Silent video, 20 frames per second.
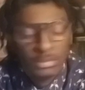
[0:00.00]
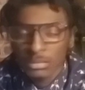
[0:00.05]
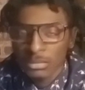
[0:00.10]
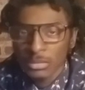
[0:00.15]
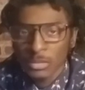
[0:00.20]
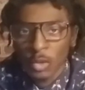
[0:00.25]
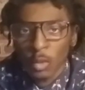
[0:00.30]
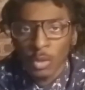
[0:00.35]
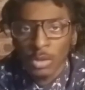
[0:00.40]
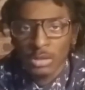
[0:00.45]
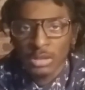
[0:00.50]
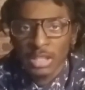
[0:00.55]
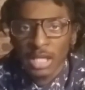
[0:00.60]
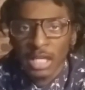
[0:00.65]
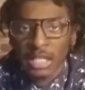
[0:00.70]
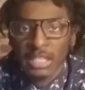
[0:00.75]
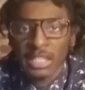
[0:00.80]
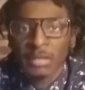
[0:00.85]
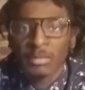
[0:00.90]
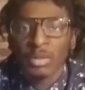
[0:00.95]
Ones that I
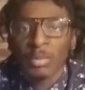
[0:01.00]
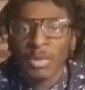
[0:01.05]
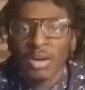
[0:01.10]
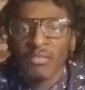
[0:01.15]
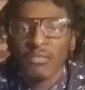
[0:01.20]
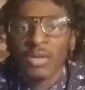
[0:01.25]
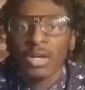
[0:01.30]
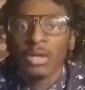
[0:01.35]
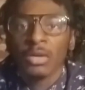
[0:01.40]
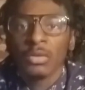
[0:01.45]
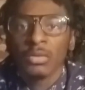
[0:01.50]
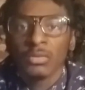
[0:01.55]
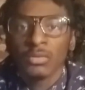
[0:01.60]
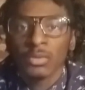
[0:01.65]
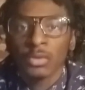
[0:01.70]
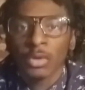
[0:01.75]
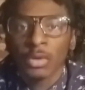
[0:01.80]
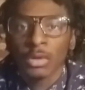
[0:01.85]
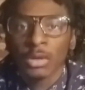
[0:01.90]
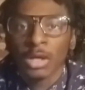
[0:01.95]
kept in my phone
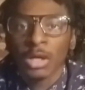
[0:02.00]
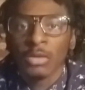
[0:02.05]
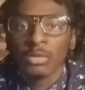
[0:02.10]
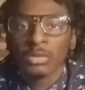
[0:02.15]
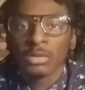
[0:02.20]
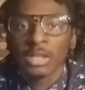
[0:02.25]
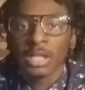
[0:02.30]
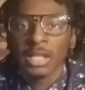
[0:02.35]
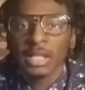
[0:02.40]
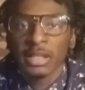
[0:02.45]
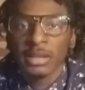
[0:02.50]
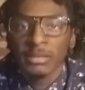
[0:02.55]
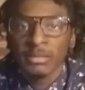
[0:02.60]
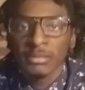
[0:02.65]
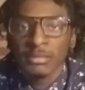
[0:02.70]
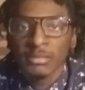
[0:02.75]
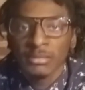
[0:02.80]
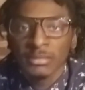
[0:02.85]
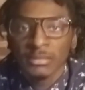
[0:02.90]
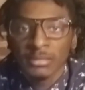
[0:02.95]
for a long time.
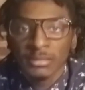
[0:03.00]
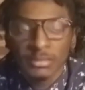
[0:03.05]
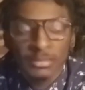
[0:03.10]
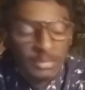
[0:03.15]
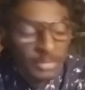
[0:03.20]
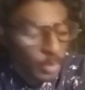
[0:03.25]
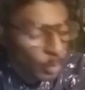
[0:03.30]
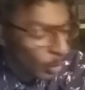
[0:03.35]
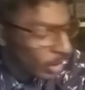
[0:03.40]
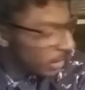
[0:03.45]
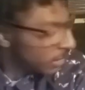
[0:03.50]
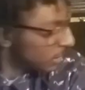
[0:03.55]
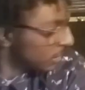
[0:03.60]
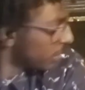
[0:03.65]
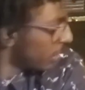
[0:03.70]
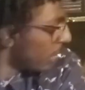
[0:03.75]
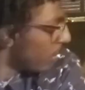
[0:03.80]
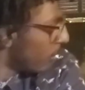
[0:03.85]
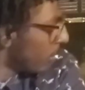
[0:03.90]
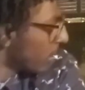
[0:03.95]
why is this
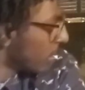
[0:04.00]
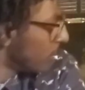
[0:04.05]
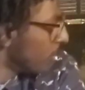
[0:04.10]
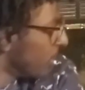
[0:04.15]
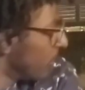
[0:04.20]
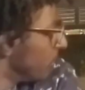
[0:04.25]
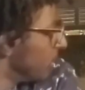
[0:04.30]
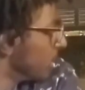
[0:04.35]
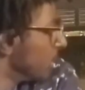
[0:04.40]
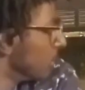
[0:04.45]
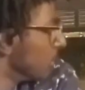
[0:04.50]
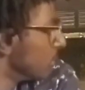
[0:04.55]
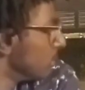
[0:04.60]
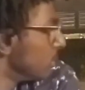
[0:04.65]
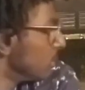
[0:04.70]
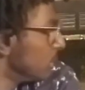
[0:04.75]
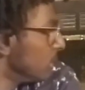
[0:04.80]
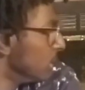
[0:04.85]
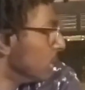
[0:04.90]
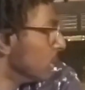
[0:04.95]
cat back in my video
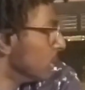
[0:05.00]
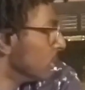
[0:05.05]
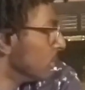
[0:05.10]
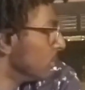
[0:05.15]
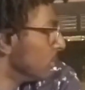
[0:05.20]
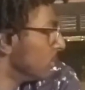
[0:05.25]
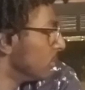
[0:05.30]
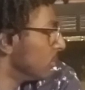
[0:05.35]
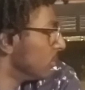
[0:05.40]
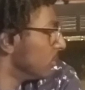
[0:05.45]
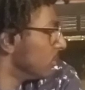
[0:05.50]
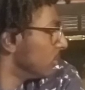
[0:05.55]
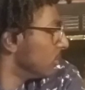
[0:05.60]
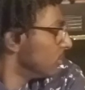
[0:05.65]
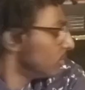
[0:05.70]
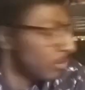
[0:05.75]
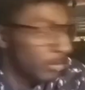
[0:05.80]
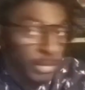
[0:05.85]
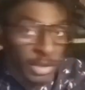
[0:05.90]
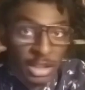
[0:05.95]
again?
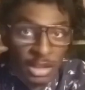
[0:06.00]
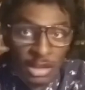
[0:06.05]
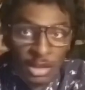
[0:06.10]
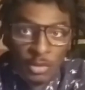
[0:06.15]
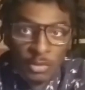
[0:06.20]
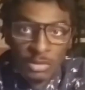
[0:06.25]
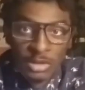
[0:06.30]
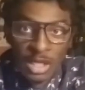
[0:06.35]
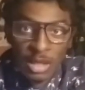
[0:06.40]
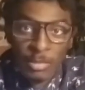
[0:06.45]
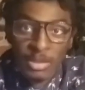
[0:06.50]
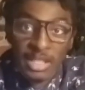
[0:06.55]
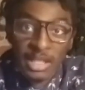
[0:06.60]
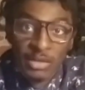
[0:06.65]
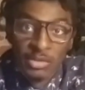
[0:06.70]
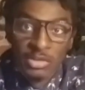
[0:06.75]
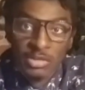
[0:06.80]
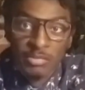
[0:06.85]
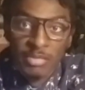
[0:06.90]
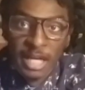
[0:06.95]
Been a long time, but now
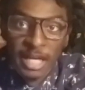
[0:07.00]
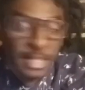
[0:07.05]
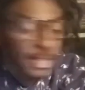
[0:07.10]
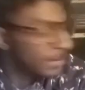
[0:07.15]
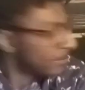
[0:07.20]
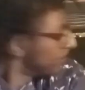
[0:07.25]
she's back.